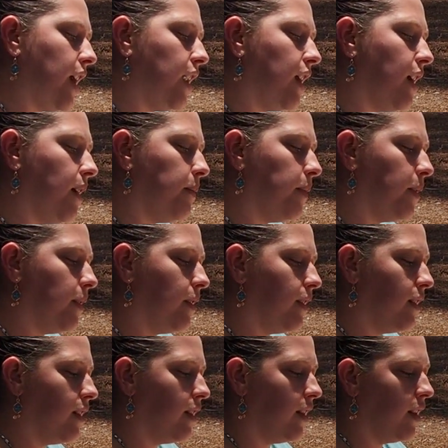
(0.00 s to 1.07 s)
Up,
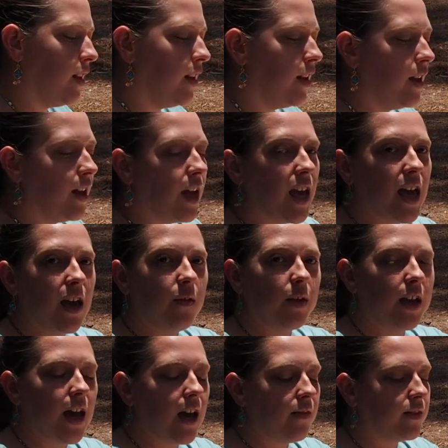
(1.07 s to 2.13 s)
and we
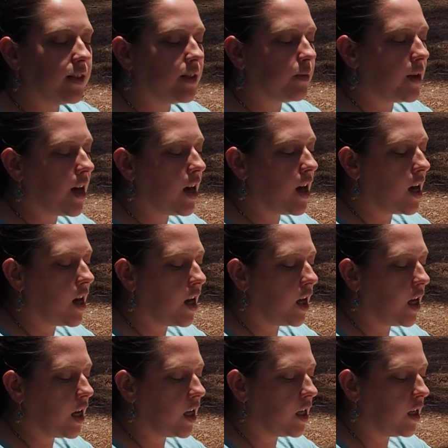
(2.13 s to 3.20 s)
have a
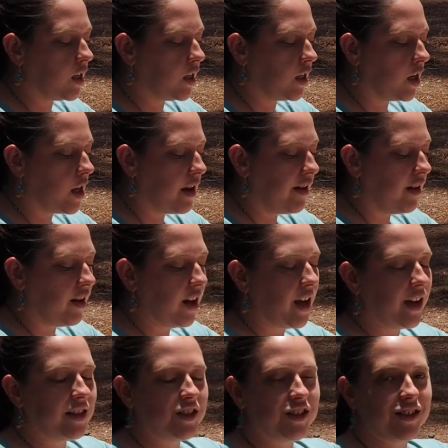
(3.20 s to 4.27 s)
swan,
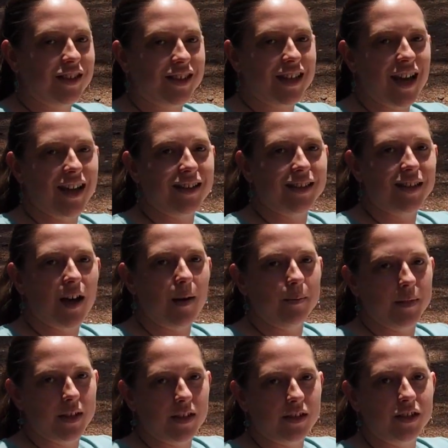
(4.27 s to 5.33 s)
and she stands up
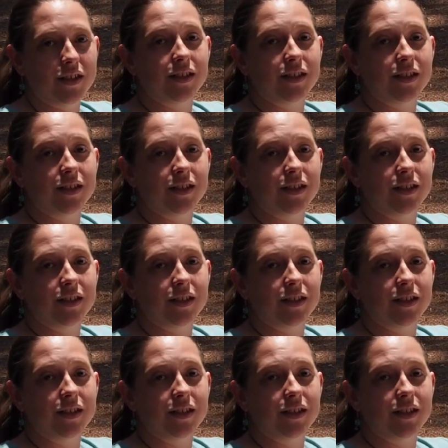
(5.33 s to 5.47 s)
because